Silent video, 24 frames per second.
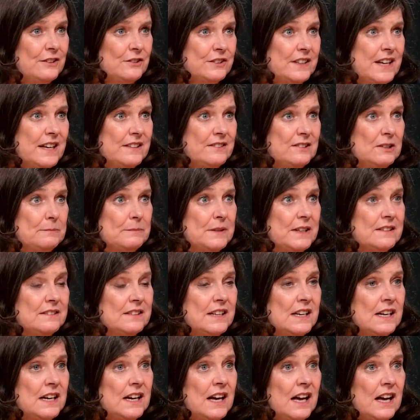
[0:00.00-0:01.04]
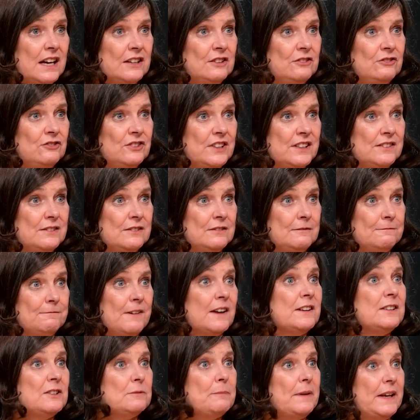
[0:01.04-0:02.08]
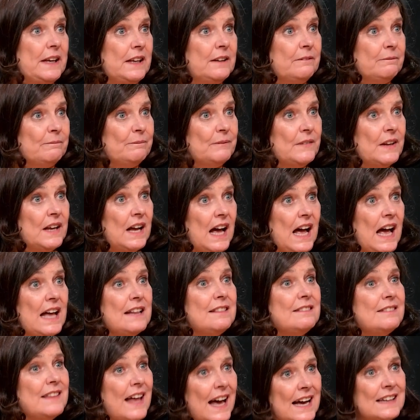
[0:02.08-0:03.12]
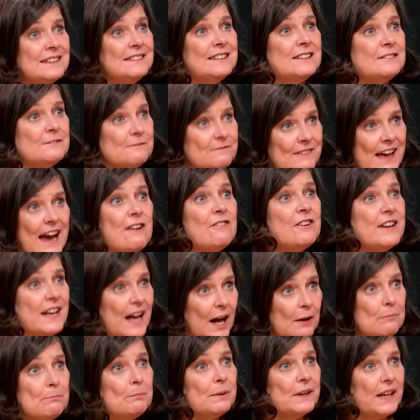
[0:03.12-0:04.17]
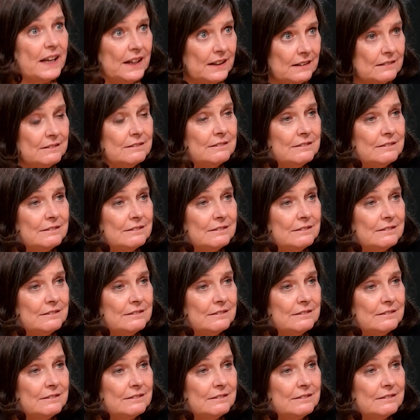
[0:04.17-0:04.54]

to customers and just fund me. And that is very humbling.